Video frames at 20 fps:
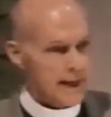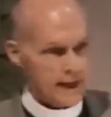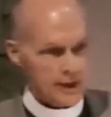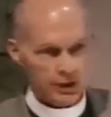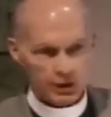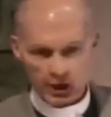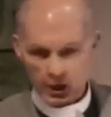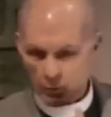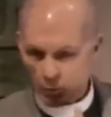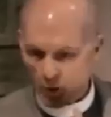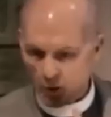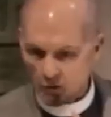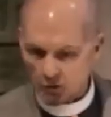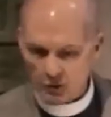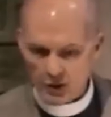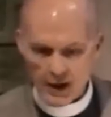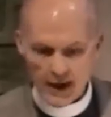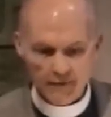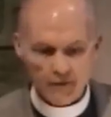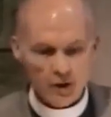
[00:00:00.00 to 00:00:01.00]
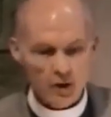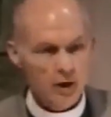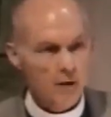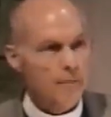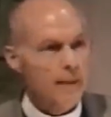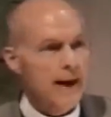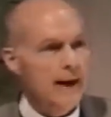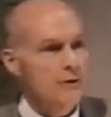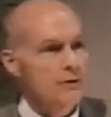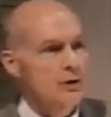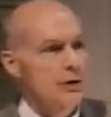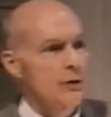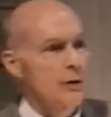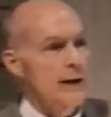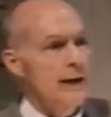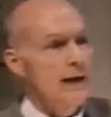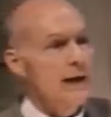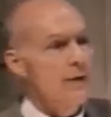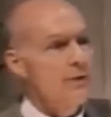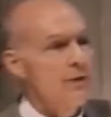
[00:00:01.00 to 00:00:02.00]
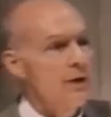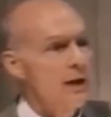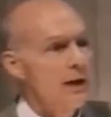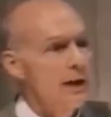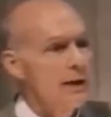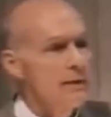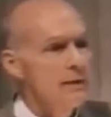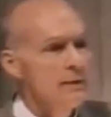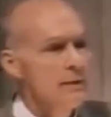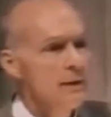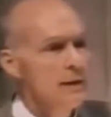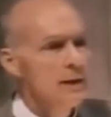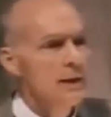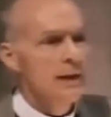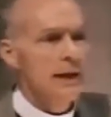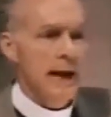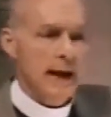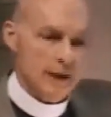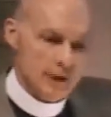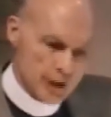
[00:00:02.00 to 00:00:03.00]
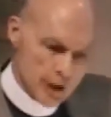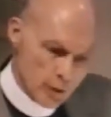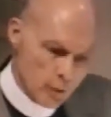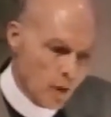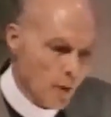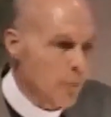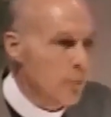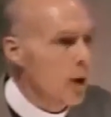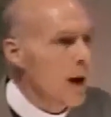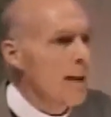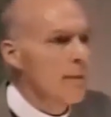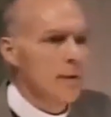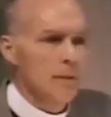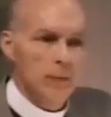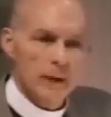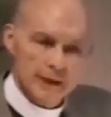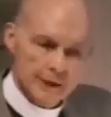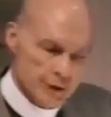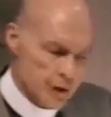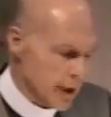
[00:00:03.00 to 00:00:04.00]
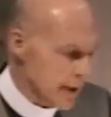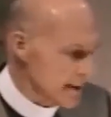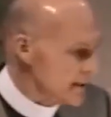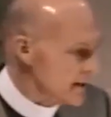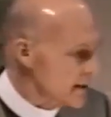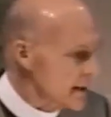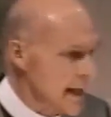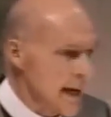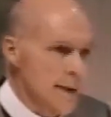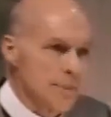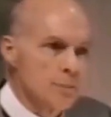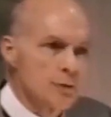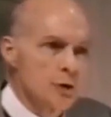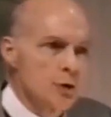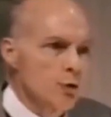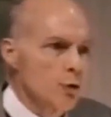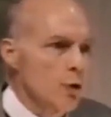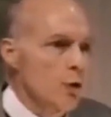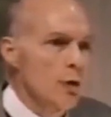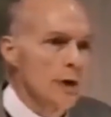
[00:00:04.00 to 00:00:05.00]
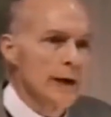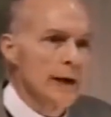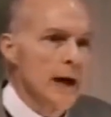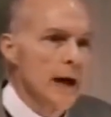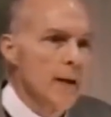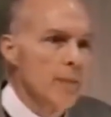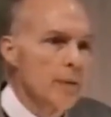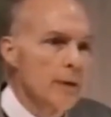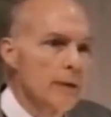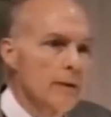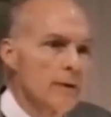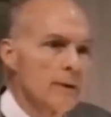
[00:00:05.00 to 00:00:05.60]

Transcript: that she will never amount to anything and she will probably just keep screwing up.